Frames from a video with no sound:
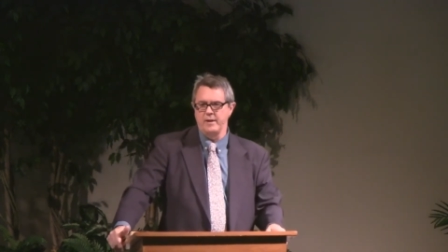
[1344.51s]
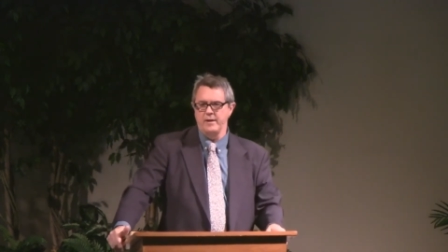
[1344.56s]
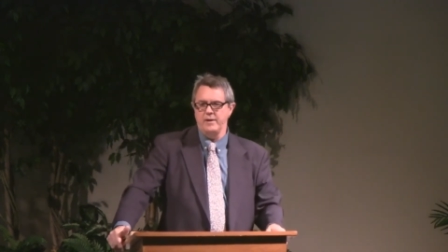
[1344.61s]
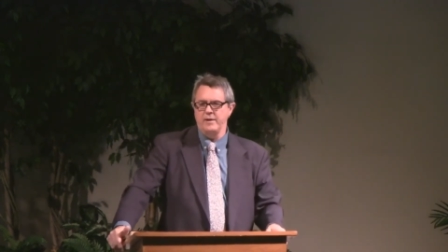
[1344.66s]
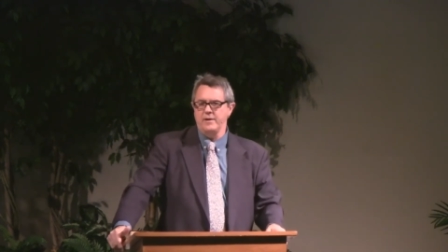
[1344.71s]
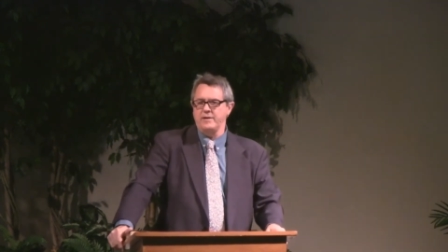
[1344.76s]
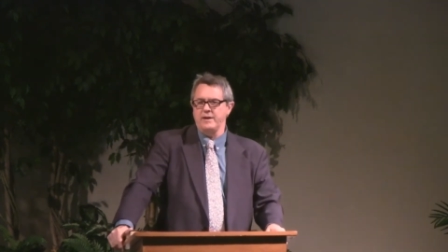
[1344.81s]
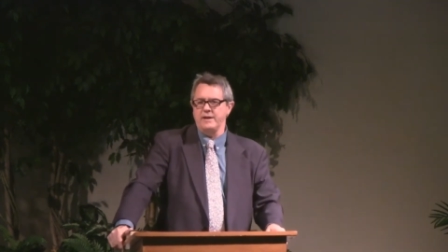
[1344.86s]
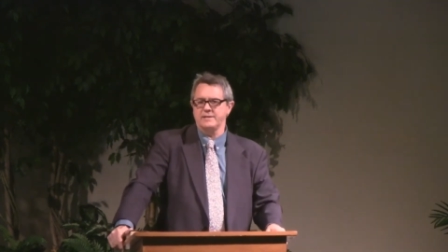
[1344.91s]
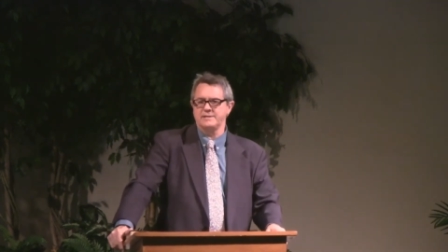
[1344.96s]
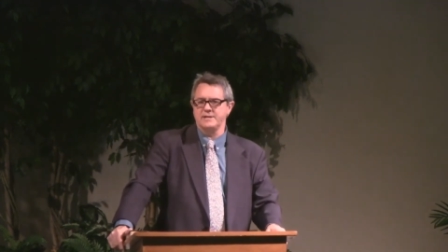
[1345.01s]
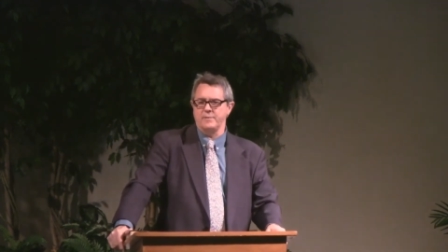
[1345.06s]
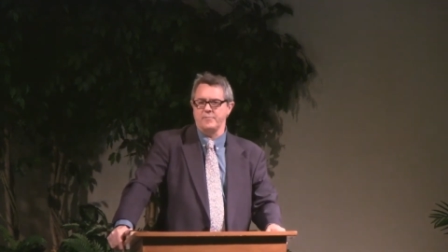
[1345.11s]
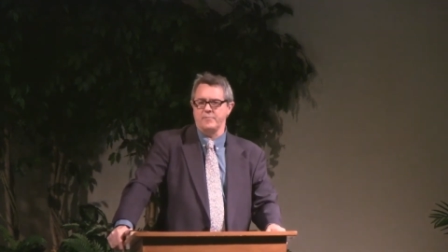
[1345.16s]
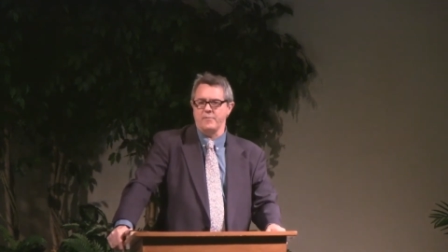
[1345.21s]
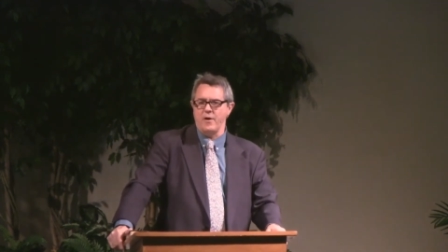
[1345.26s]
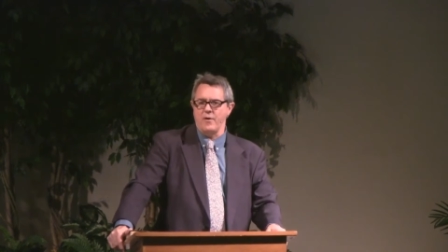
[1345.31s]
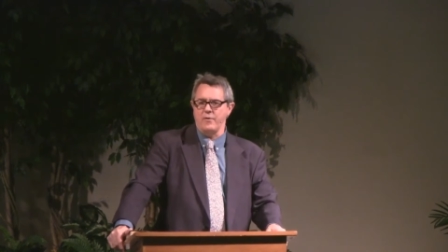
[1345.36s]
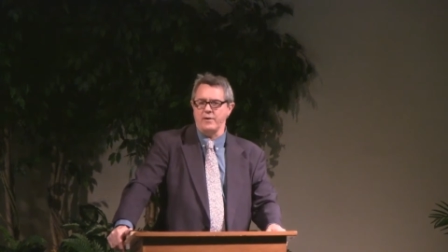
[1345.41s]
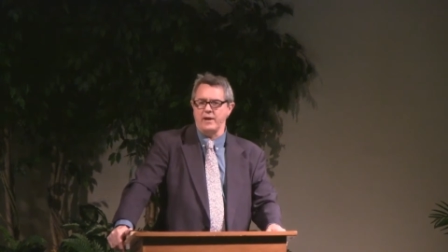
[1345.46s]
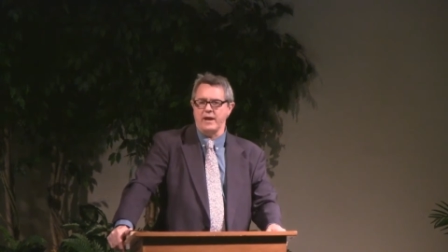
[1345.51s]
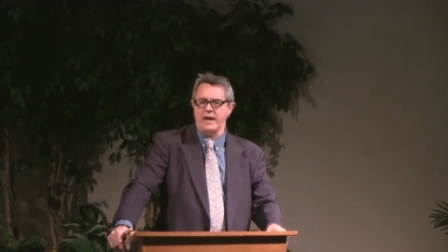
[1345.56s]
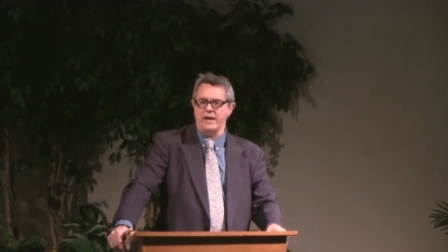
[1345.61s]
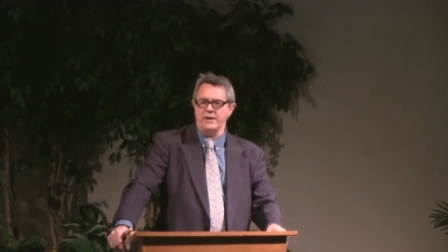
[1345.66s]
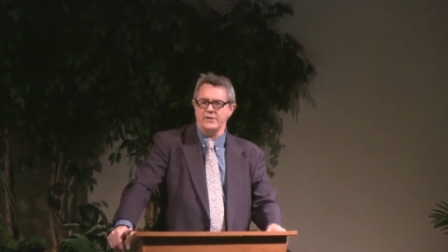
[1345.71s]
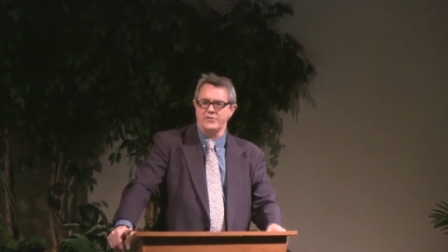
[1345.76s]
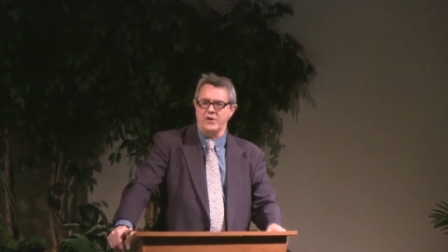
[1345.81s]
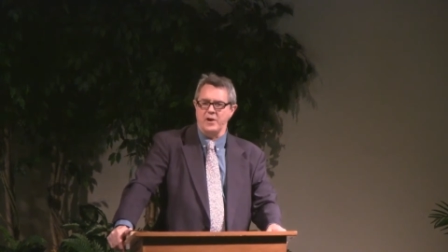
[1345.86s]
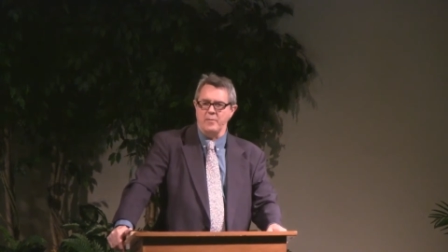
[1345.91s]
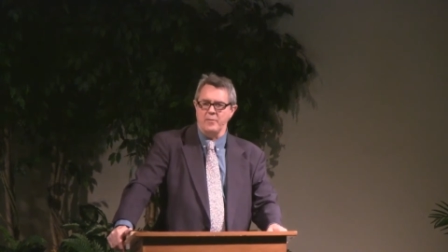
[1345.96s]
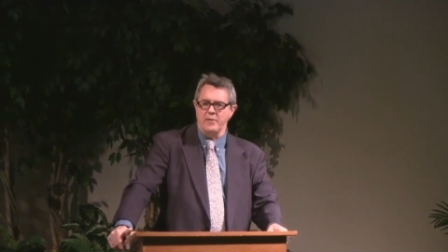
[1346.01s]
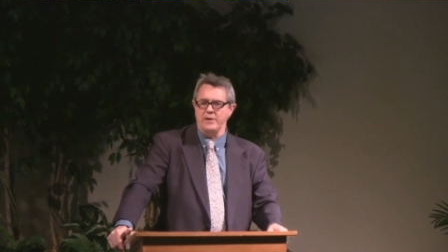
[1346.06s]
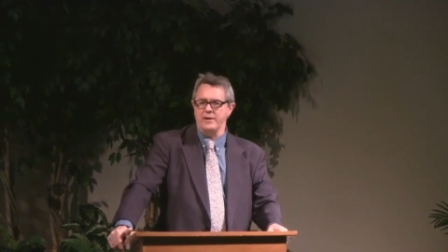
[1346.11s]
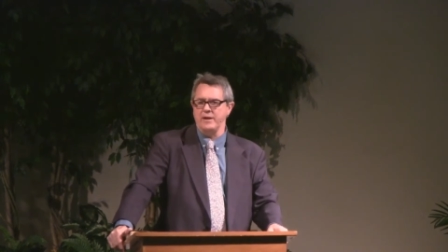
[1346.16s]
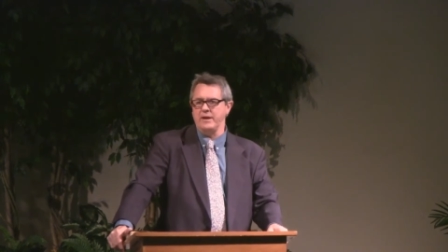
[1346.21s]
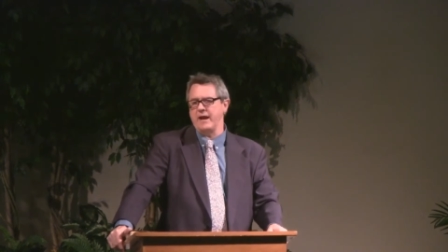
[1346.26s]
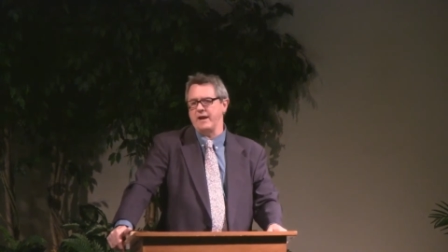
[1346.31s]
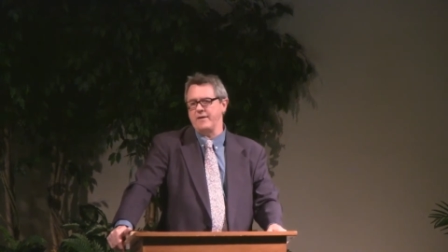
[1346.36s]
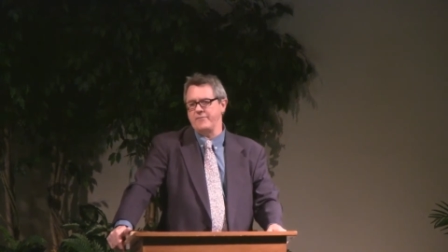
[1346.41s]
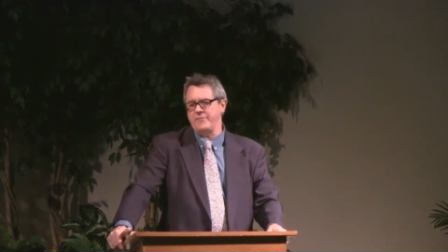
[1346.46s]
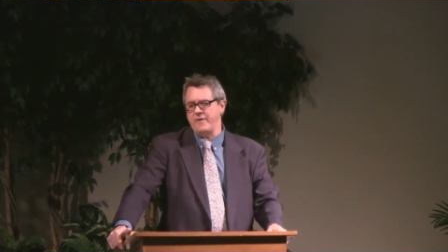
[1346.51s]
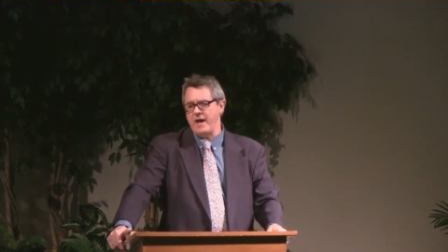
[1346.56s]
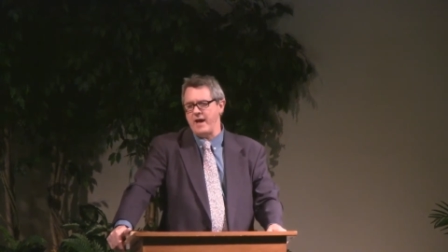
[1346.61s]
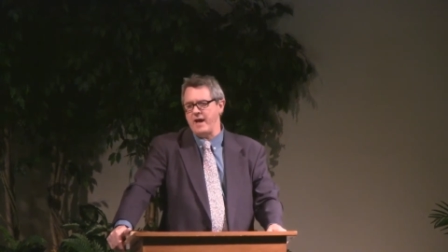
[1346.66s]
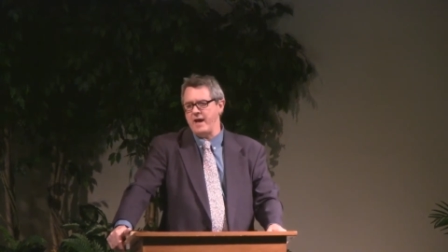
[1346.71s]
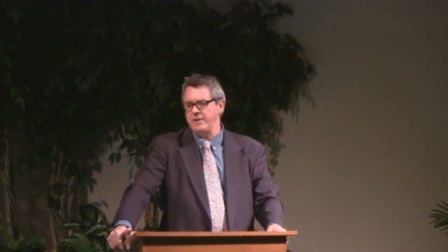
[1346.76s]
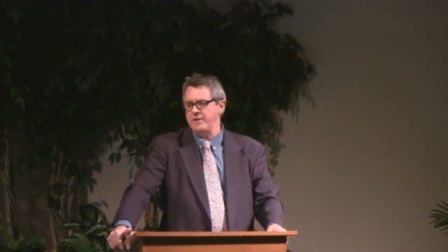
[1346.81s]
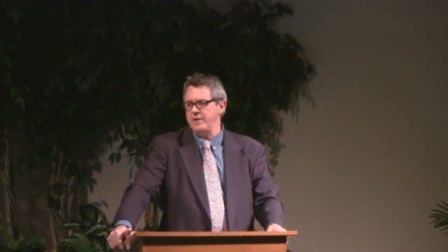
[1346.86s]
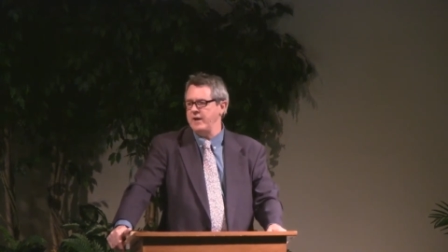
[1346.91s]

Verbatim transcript: You did something wrong, you got in trouble, and you got fined,